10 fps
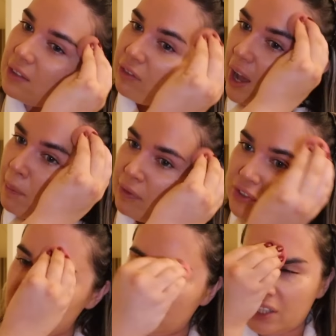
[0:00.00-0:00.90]
the vibe of
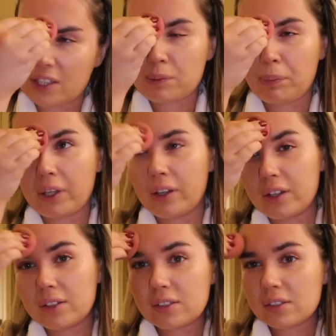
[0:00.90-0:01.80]
Gigi's
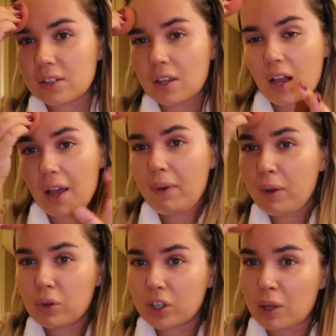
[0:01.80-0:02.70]
because I
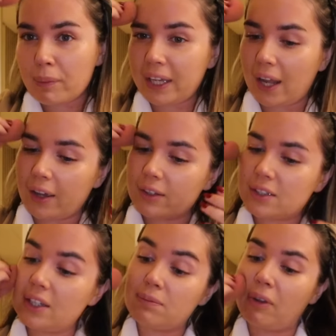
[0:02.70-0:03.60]
might want to go a bit yellow.
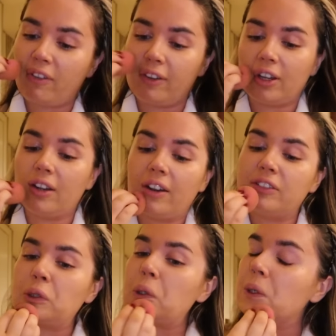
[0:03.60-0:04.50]
It is my favourite colour
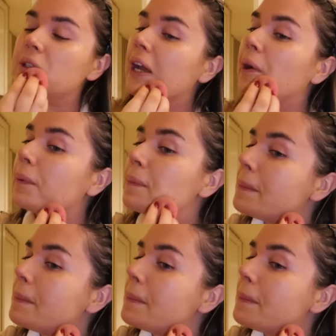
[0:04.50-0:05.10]
after all, so